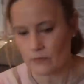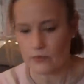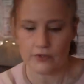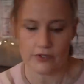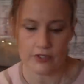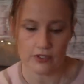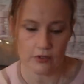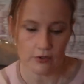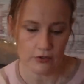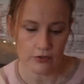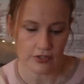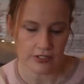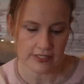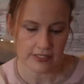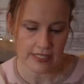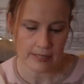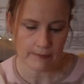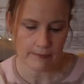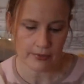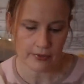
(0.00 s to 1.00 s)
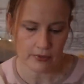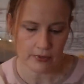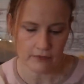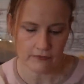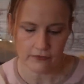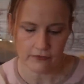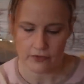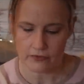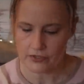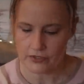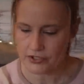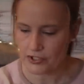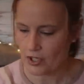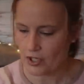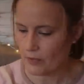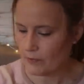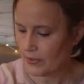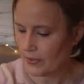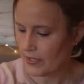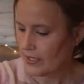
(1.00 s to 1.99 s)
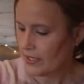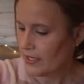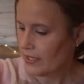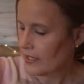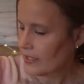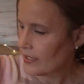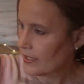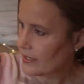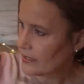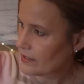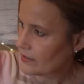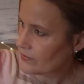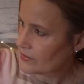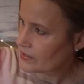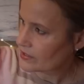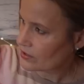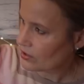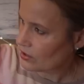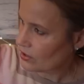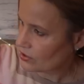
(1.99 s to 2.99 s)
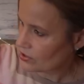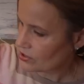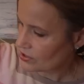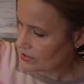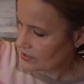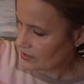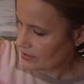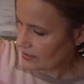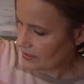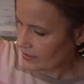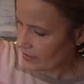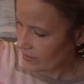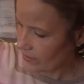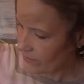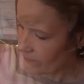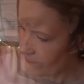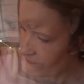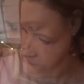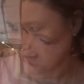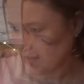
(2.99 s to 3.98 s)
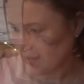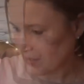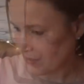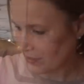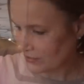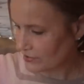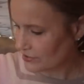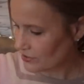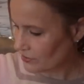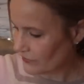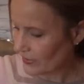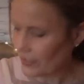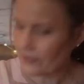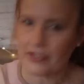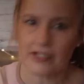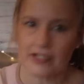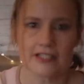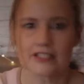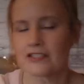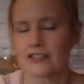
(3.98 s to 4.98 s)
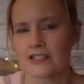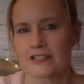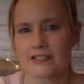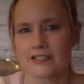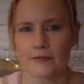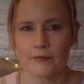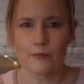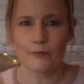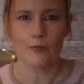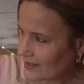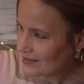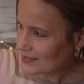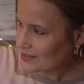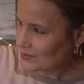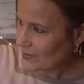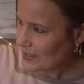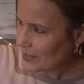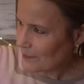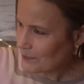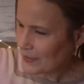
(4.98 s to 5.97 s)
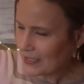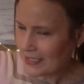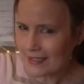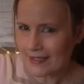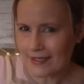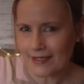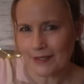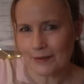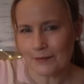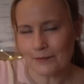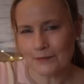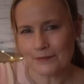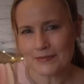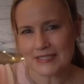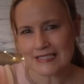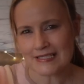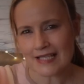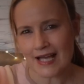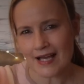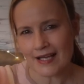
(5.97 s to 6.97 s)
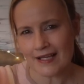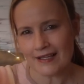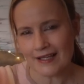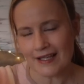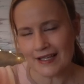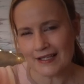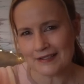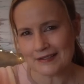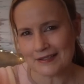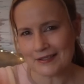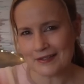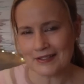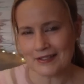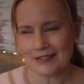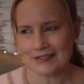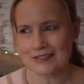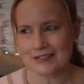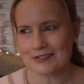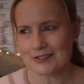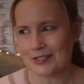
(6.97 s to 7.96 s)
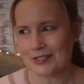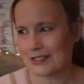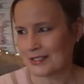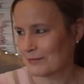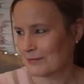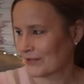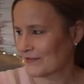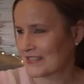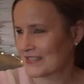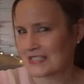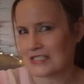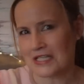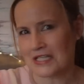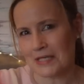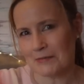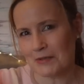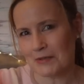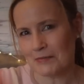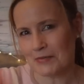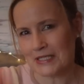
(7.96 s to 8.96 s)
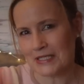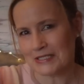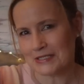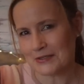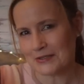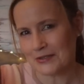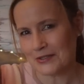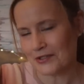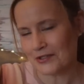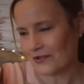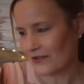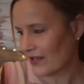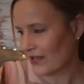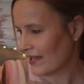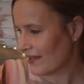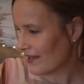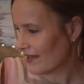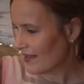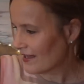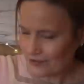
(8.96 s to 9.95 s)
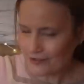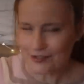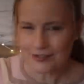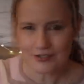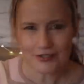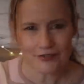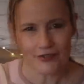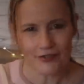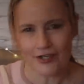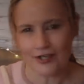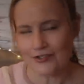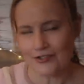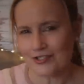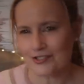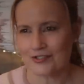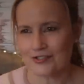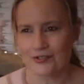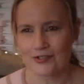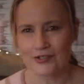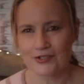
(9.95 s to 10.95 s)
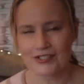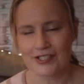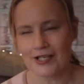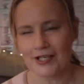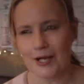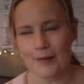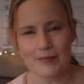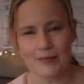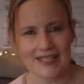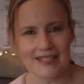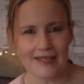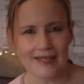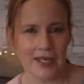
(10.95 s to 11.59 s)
with the other sample for the shop in this gorgeous gingham. Oh, I just love it. I think it's because it's quite a big gingham style, and I think it's just got a little bit of a statement piece going on there. Looks great on its own. You can't beat